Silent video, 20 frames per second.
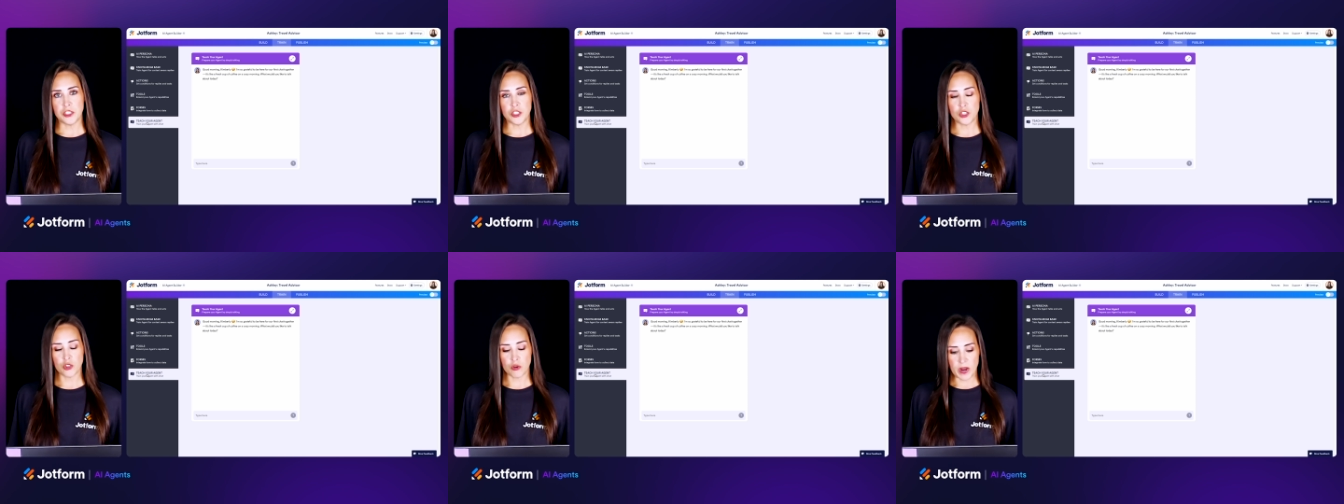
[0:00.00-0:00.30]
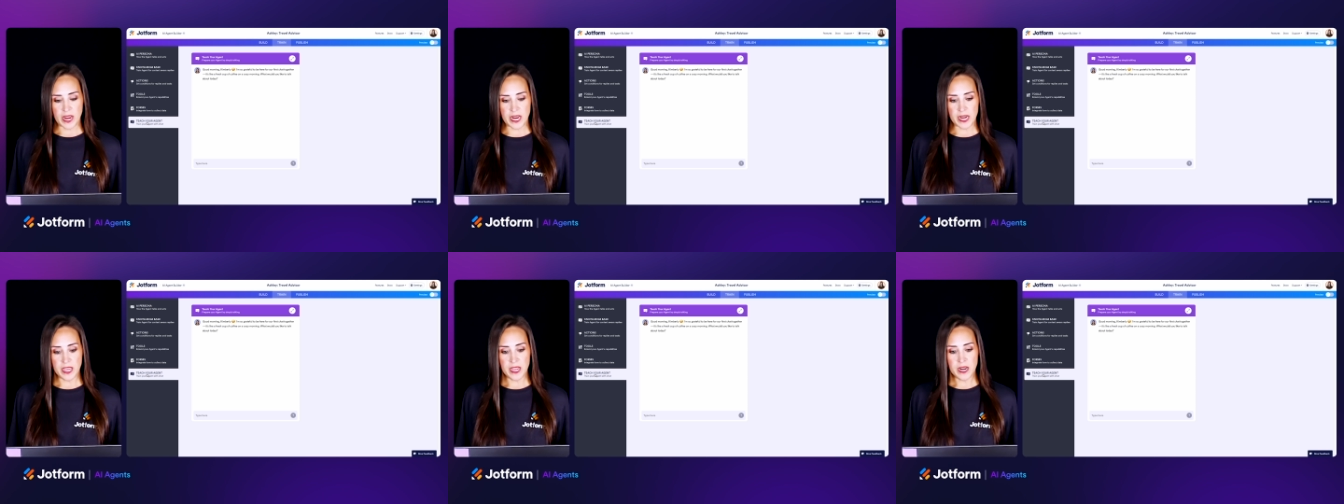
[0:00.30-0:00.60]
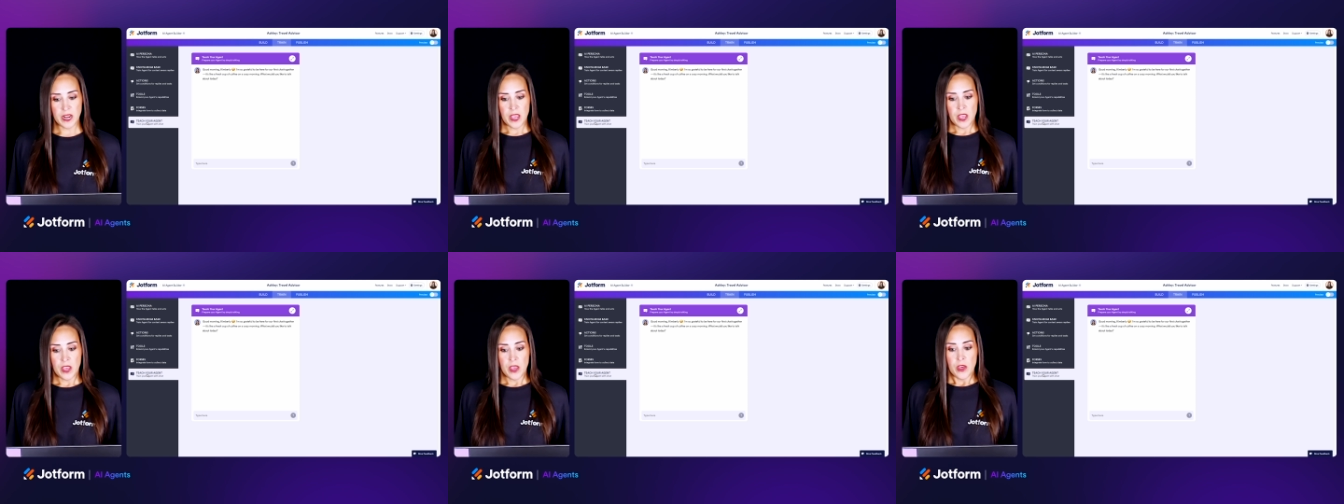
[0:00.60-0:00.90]
to train
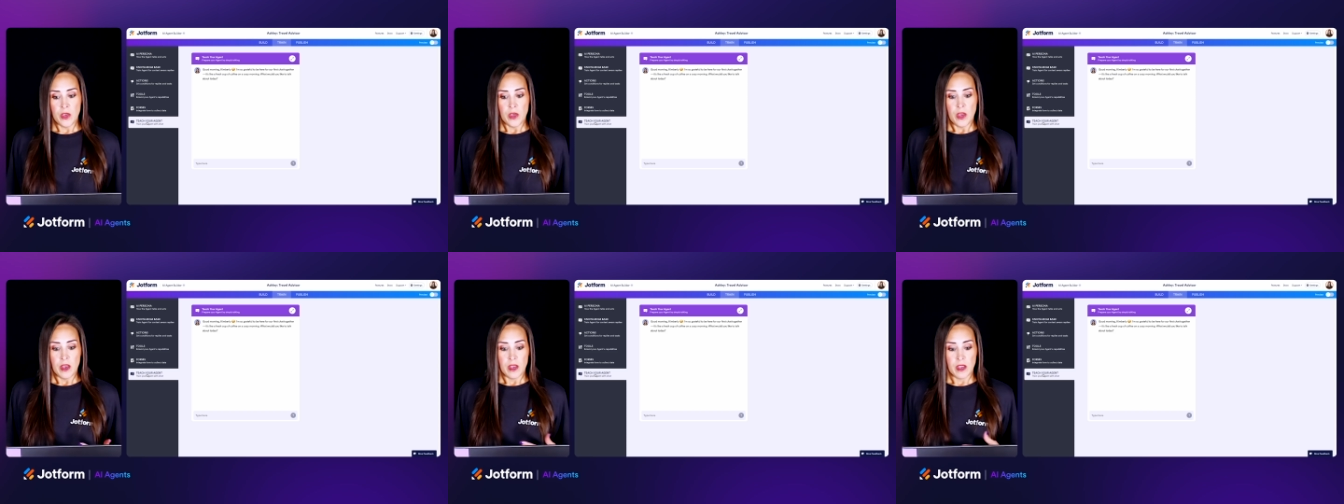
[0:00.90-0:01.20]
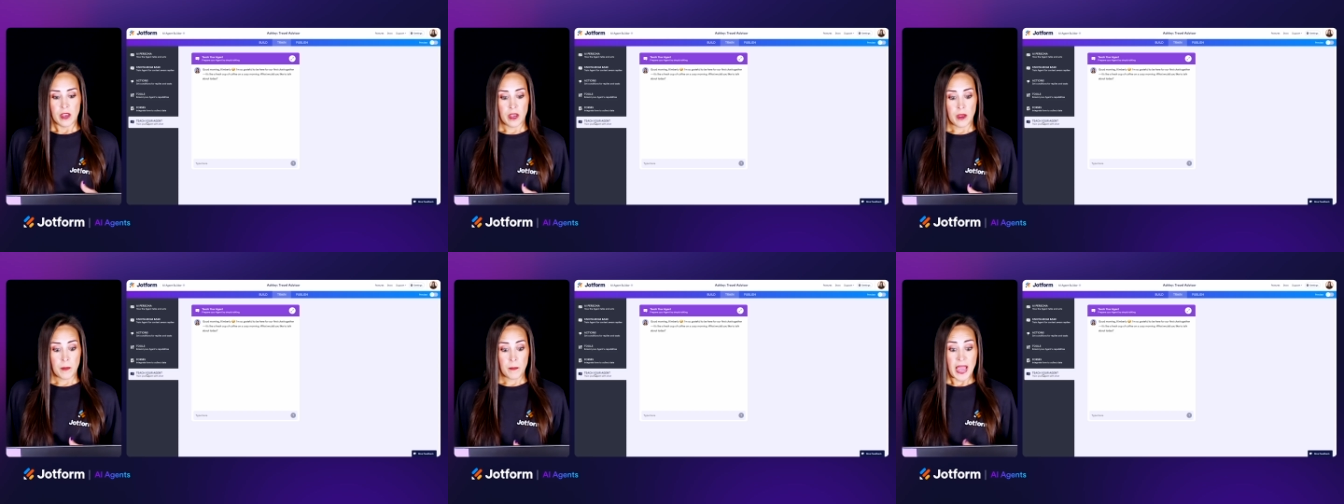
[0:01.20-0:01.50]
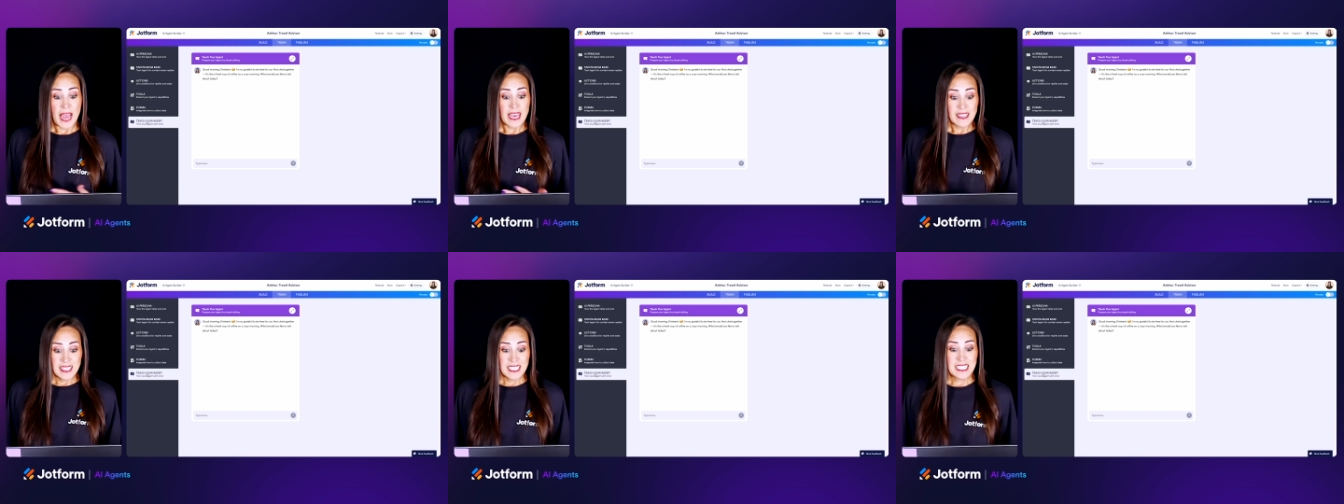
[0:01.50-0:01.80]
it
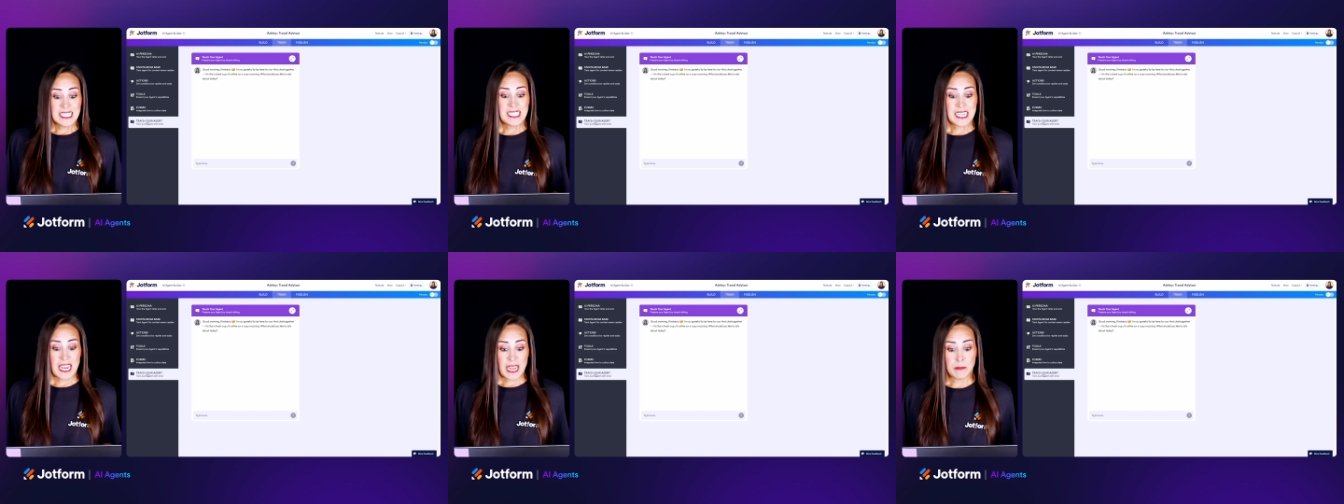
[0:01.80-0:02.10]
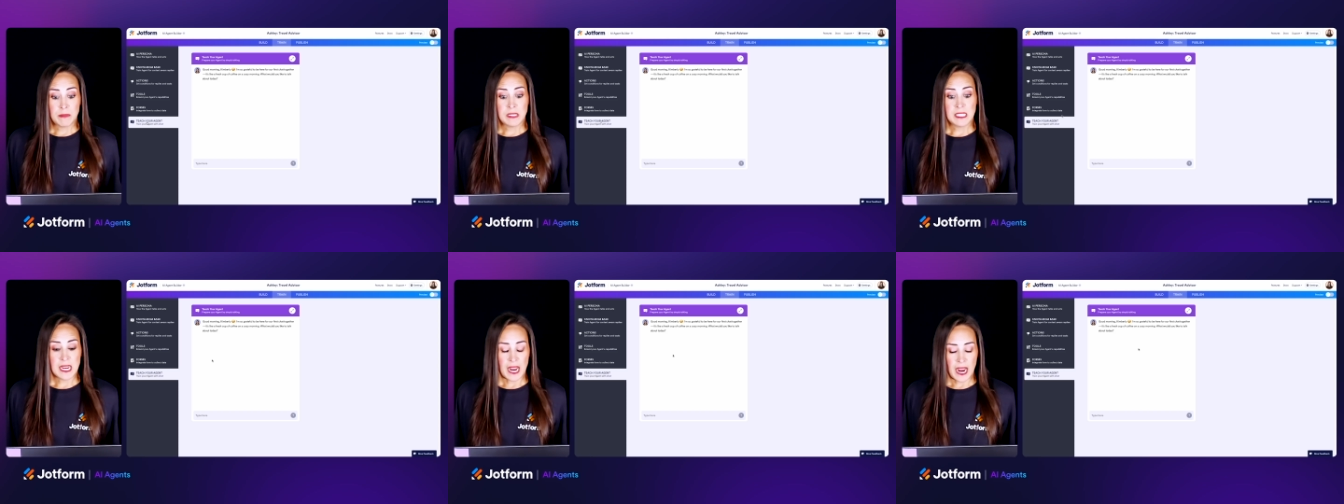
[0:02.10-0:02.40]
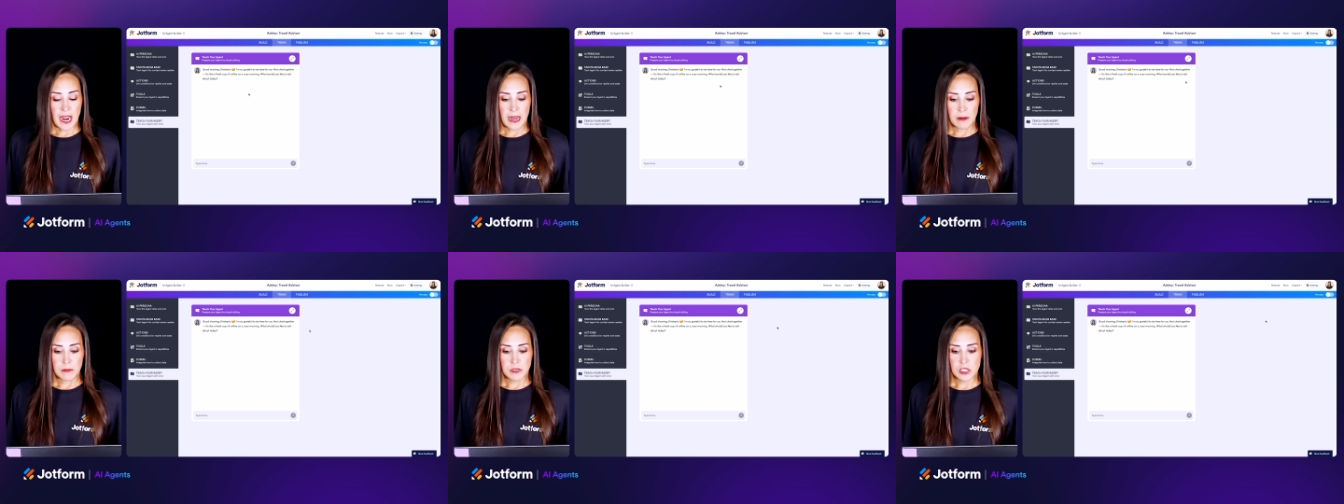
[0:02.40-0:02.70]
um, at the same
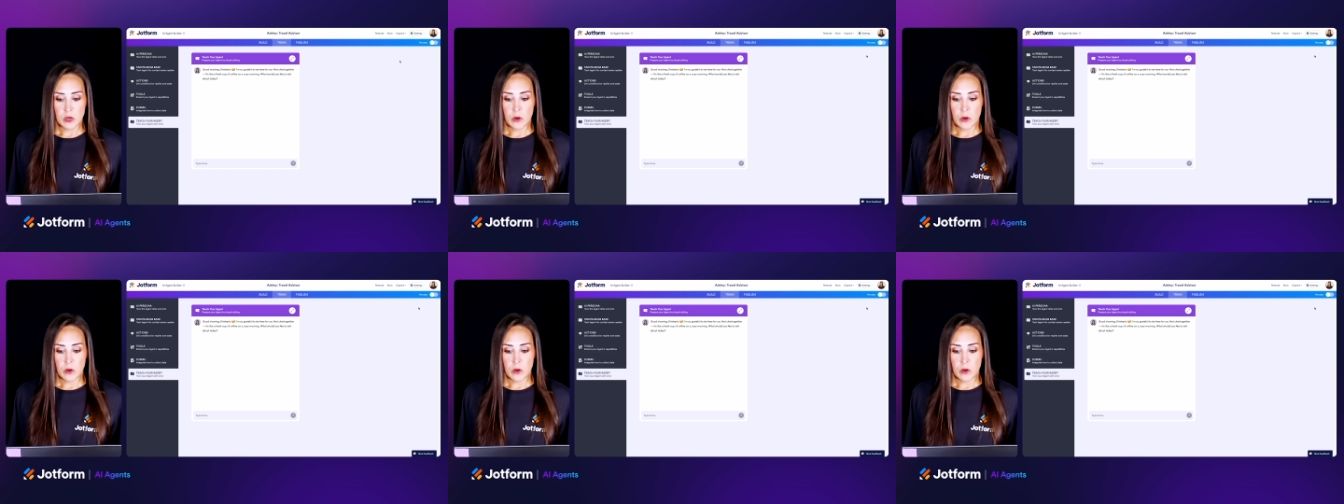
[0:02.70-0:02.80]
time.